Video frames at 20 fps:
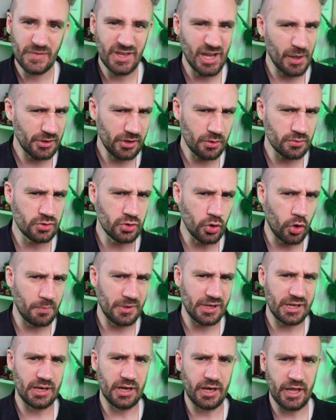Now, I don't
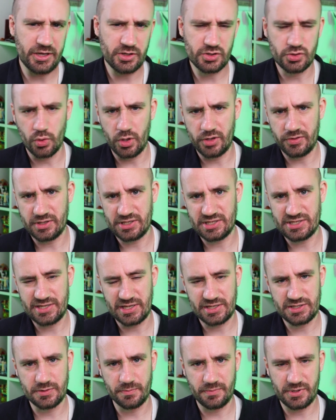normally like drawing the
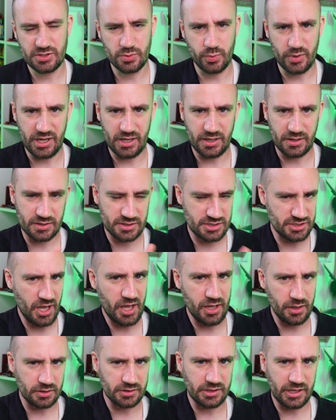distinction between
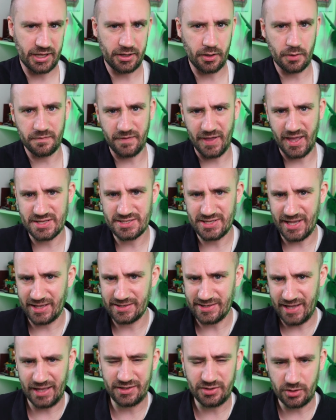child LEGO fans and
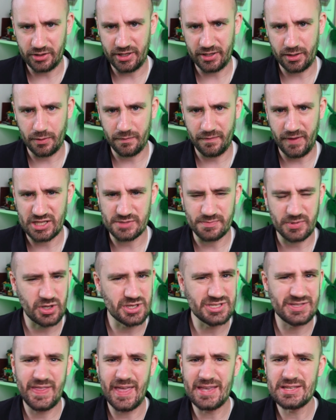adult LEGO fans
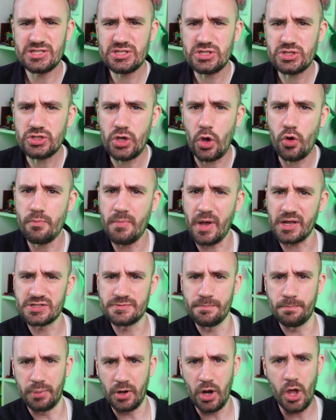because there's so much
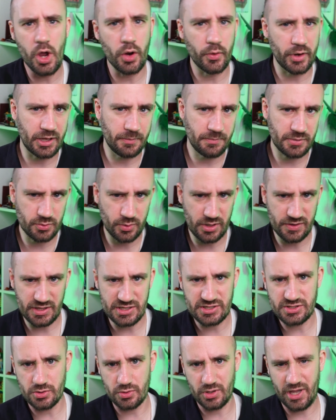blurring between
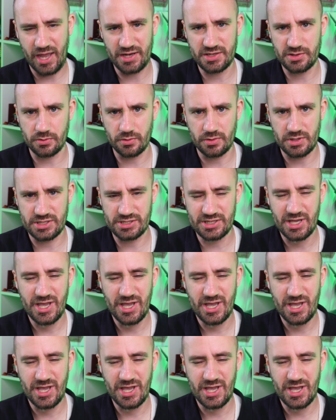these two categories.